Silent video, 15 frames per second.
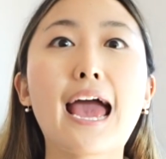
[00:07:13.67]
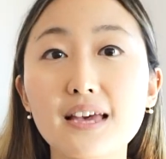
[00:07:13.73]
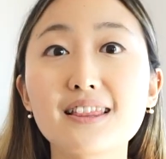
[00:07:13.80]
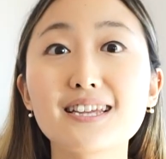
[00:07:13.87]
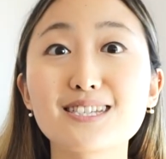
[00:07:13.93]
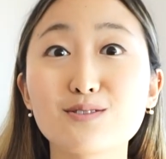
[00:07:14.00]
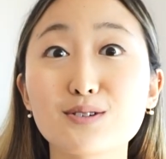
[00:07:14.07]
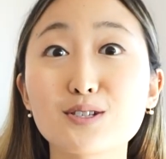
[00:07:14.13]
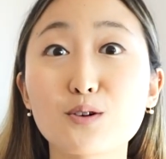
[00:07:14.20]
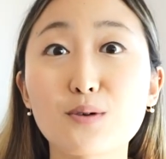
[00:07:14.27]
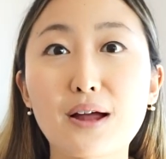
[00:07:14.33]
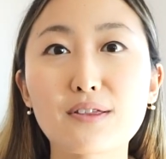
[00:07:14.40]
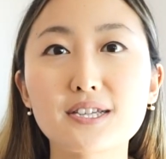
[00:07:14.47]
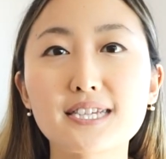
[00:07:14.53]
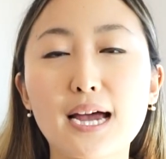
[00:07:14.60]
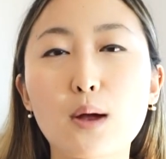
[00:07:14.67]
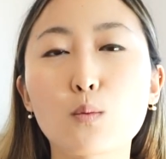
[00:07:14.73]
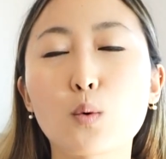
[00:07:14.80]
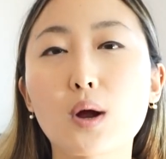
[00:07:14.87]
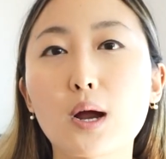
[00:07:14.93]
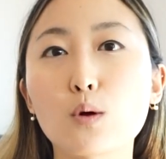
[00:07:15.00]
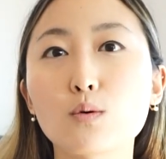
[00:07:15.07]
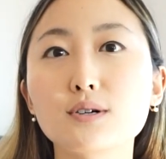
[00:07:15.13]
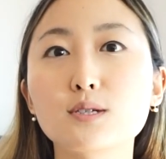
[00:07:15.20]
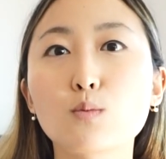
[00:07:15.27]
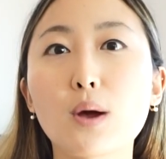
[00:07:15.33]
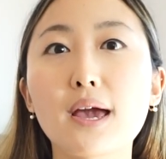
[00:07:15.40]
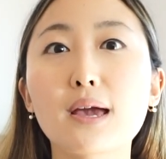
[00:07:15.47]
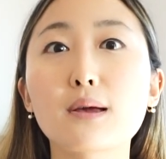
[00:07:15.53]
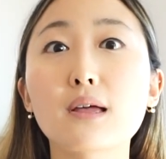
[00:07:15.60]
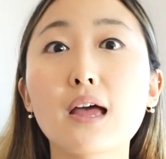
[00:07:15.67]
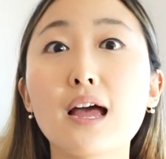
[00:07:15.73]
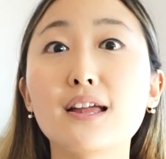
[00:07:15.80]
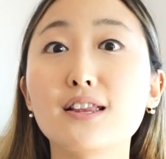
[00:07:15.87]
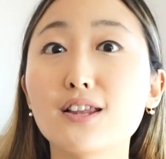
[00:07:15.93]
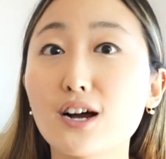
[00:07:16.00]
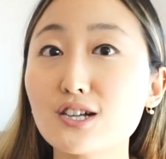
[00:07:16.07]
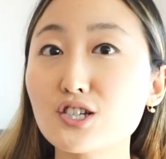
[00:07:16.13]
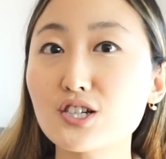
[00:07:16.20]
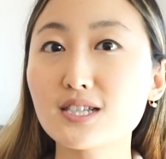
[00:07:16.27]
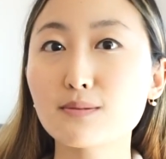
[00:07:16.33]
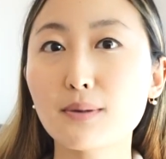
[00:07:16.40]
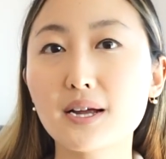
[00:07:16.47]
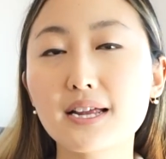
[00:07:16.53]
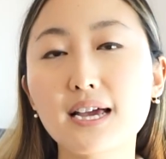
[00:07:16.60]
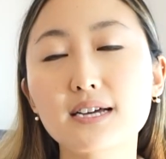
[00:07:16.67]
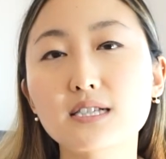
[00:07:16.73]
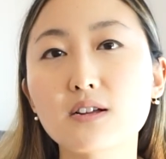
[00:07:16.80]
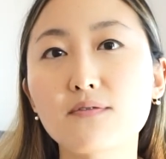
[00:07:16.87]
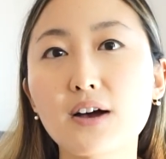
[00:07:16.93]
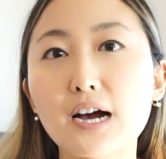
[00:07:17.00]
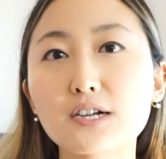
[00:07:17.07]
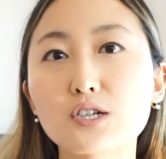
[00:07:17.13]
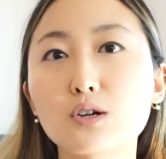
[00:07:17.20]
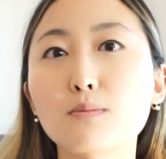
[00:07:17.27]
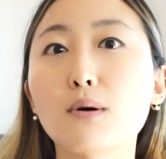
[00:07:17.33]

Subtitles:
This was around the time where I was weighing not just money as a factor,